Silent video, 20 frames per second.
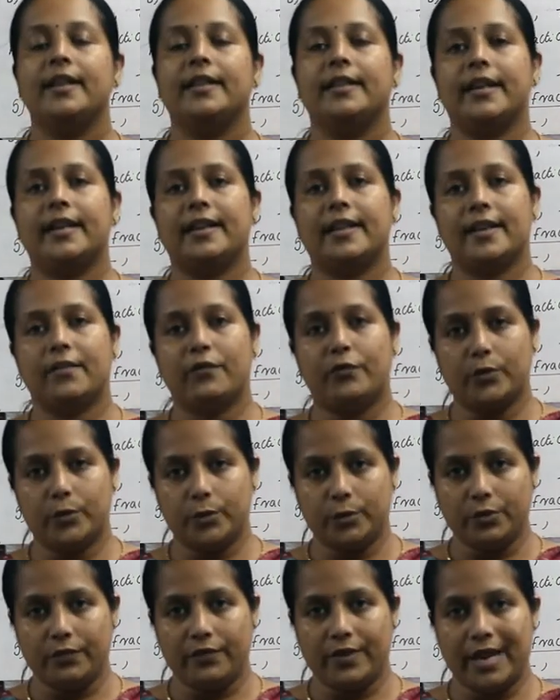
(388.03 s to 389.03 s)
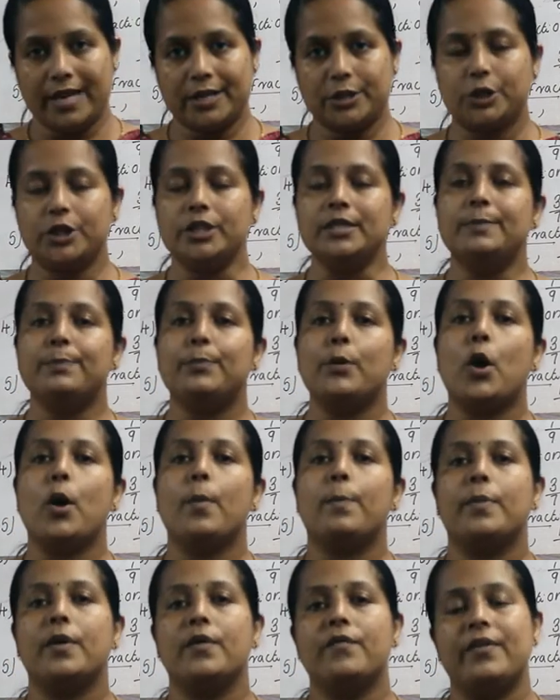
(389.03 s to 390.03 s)
Then the fourth fraction is
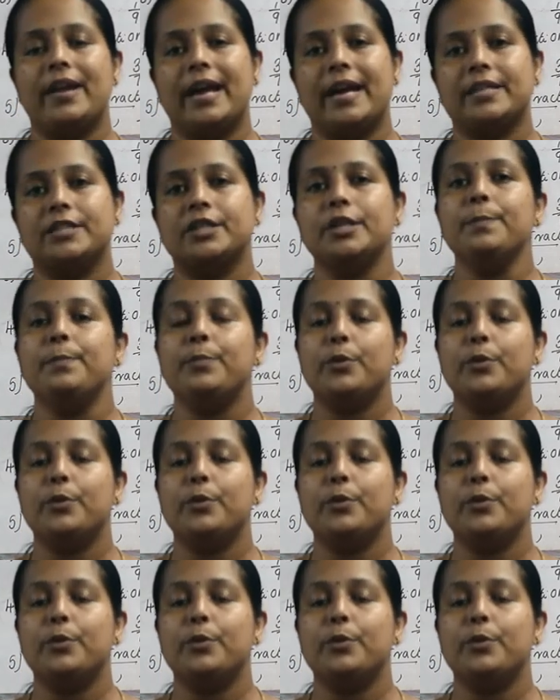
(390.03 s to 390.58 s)
proper fraction.